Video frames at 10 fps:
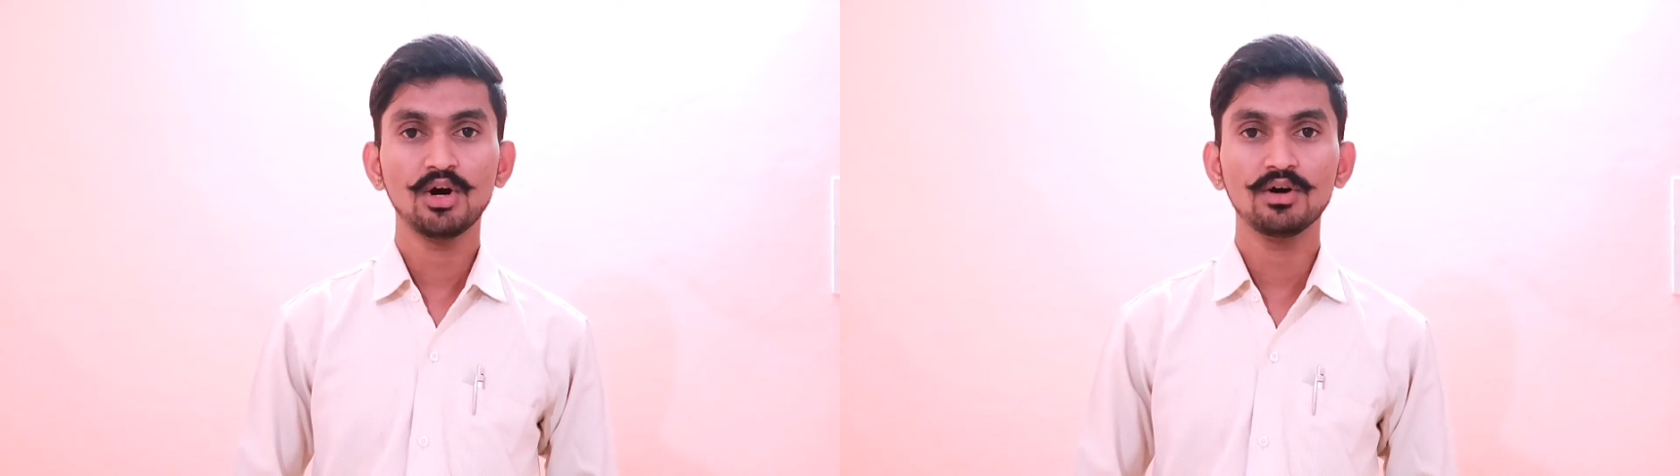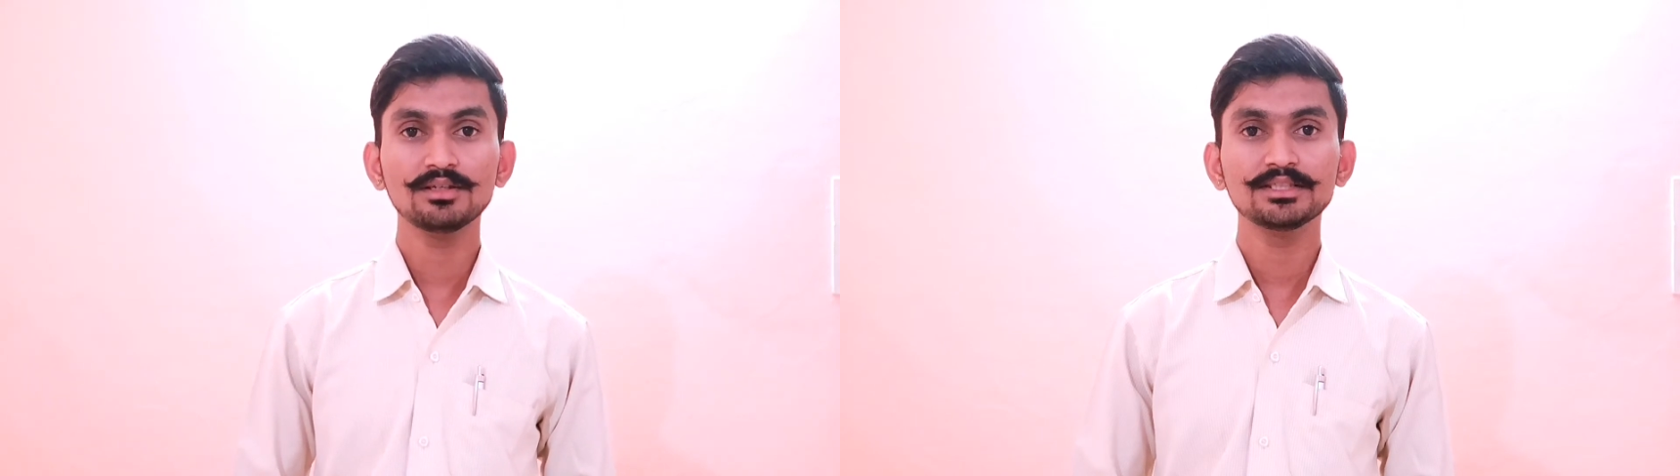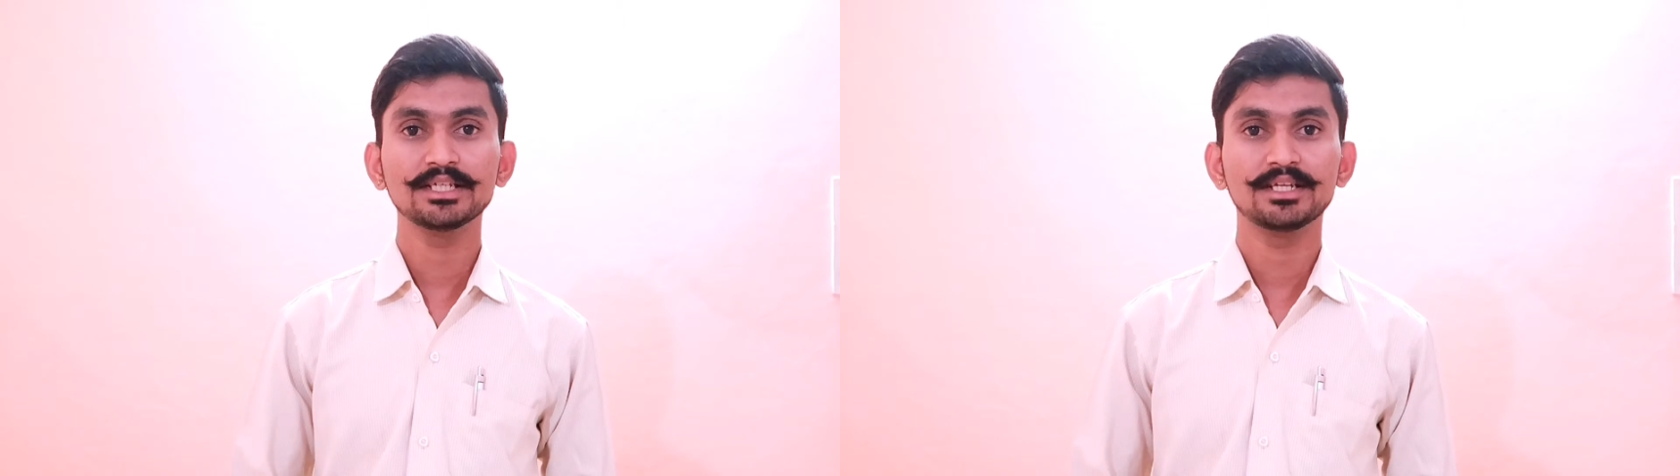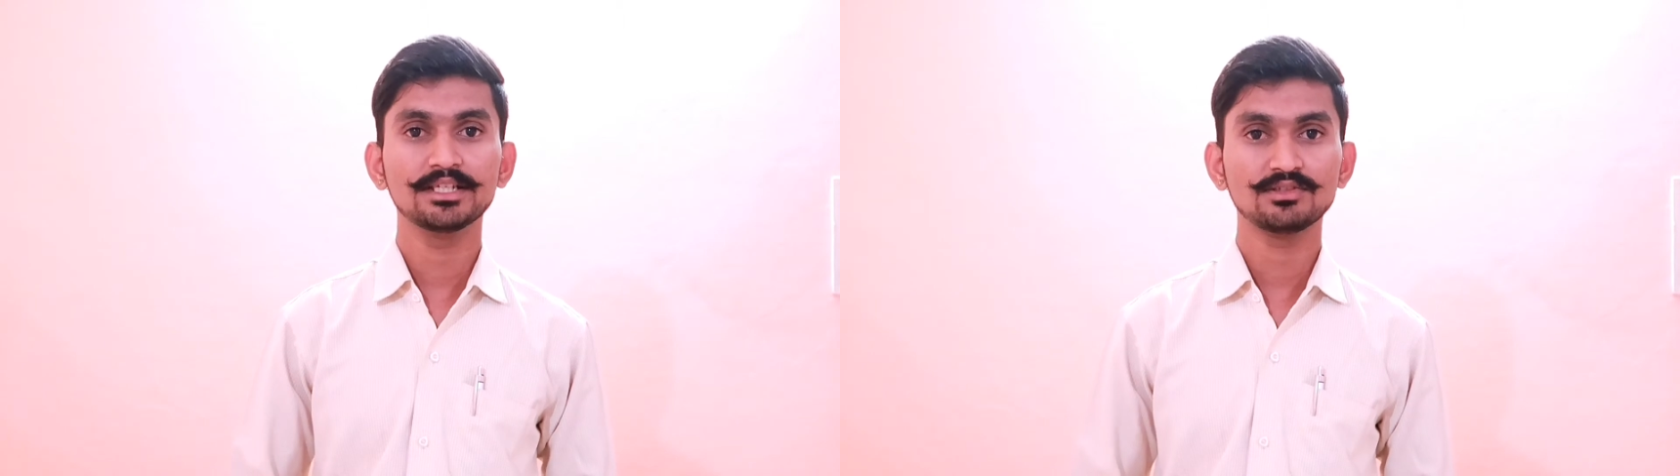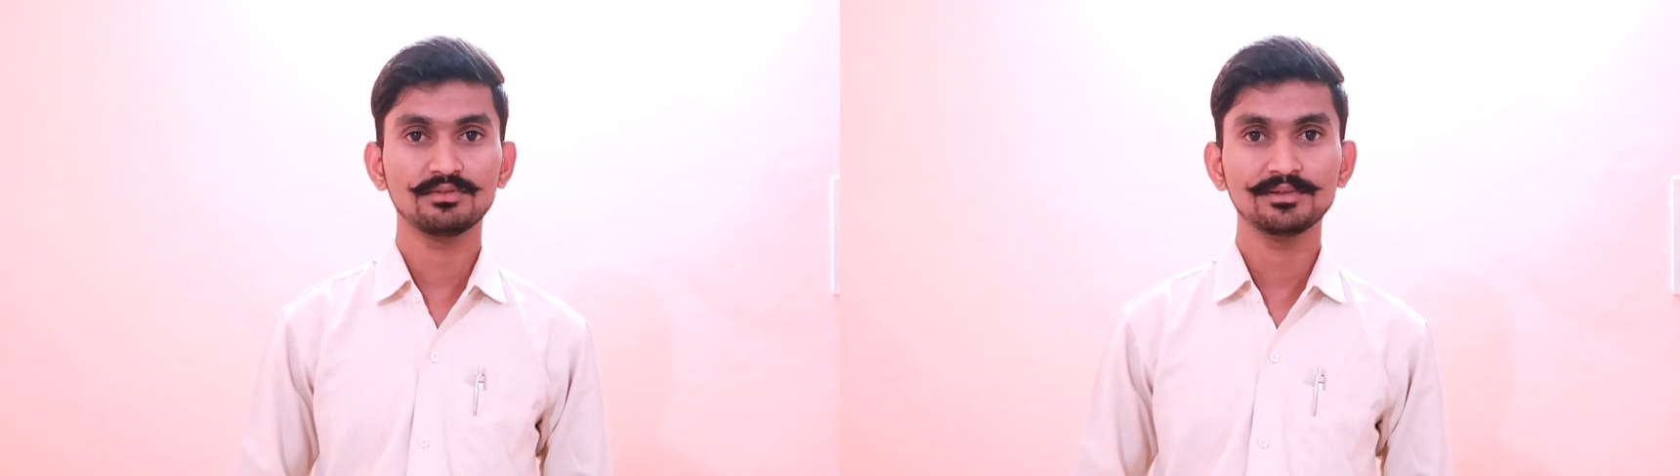or
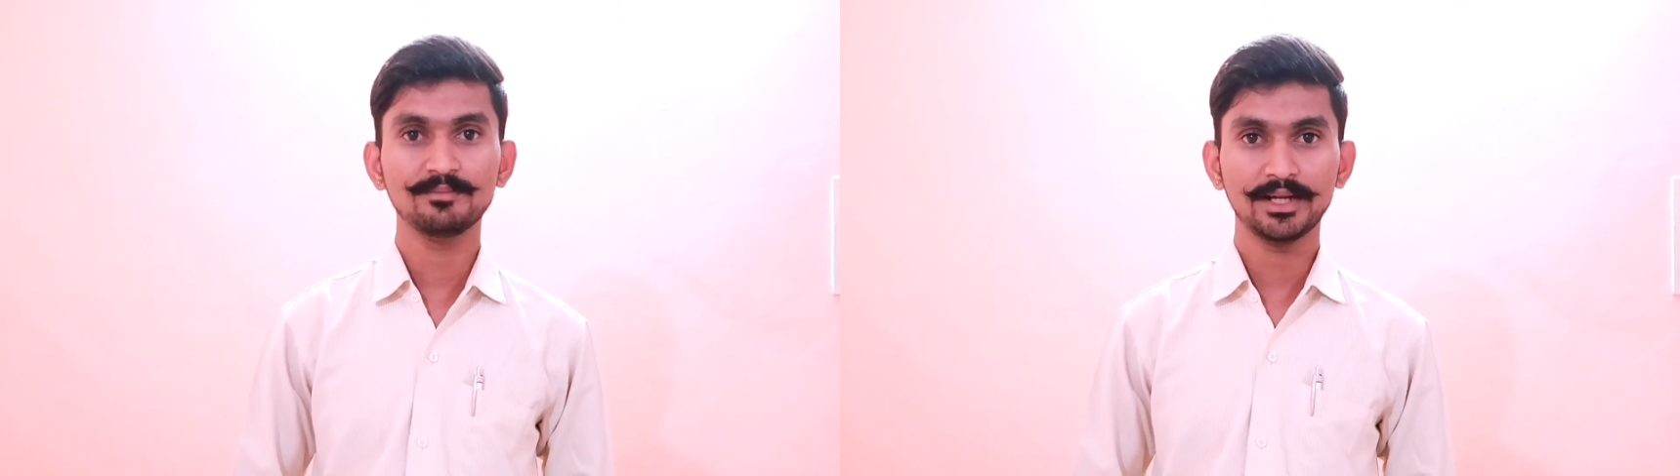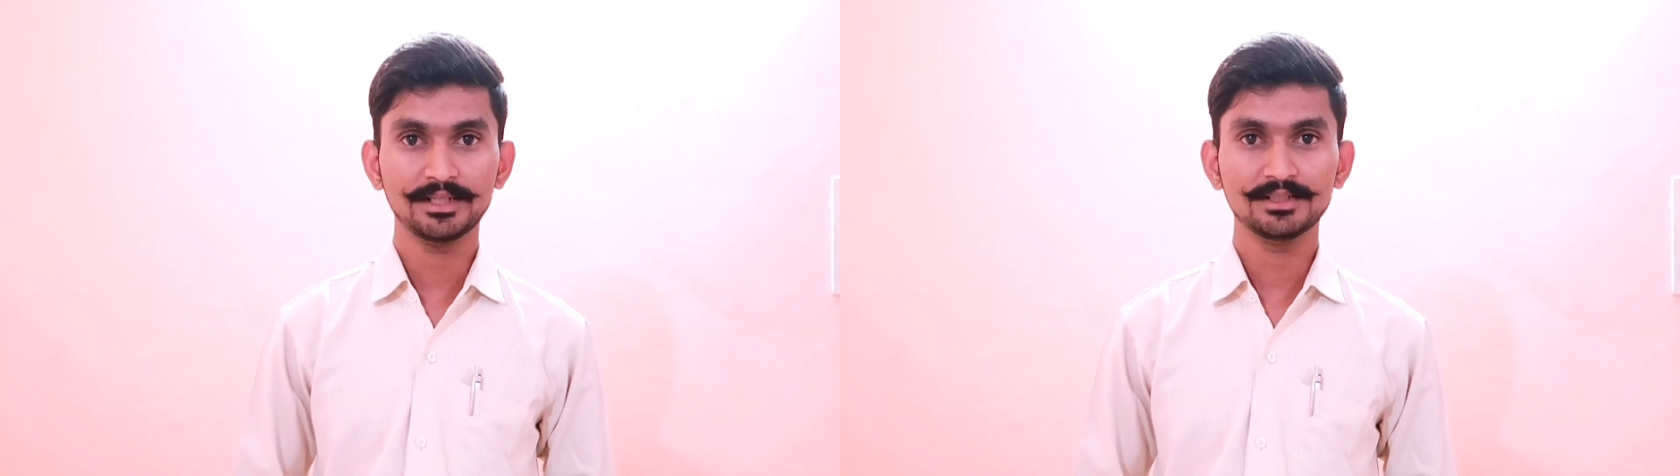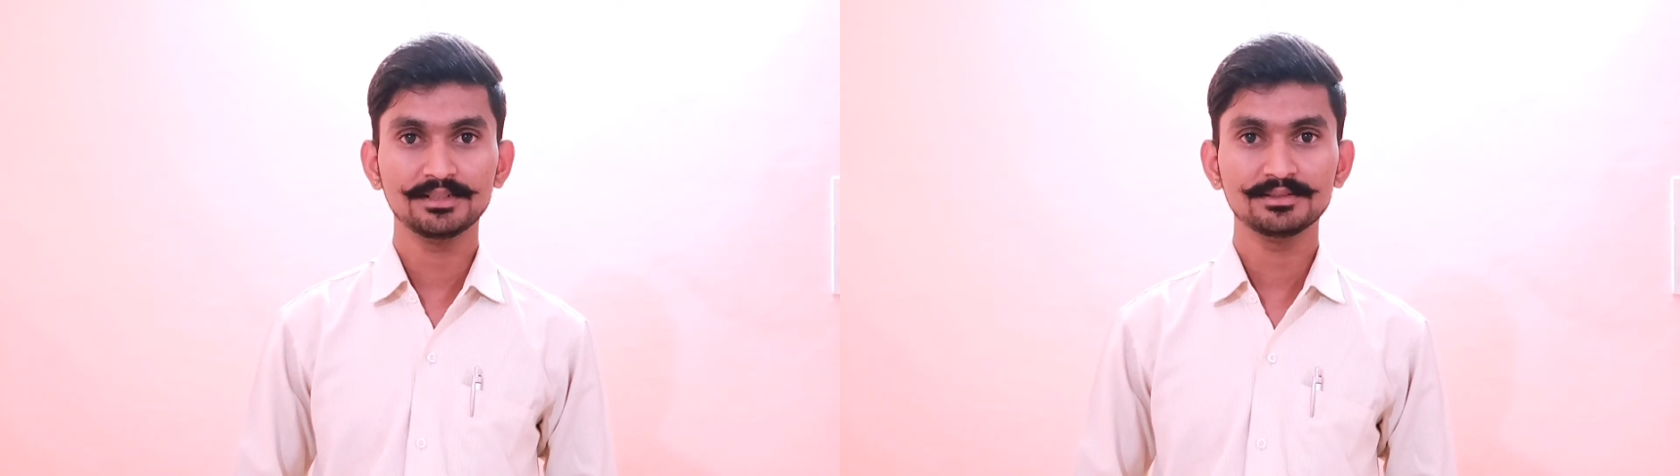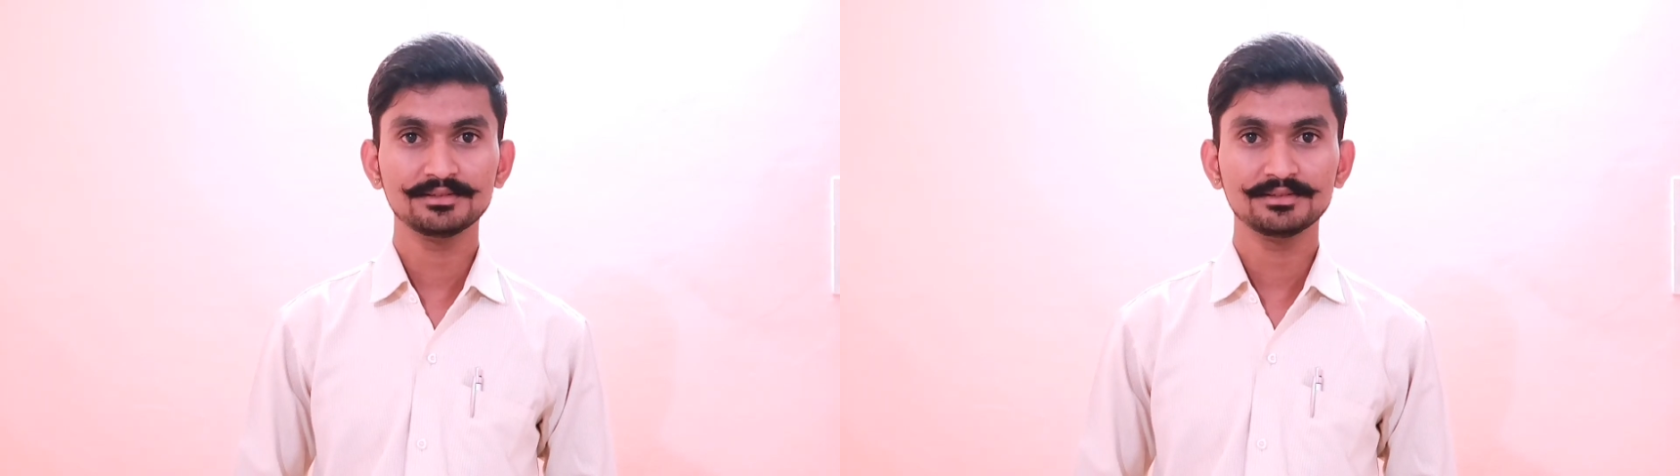thickness of a plate.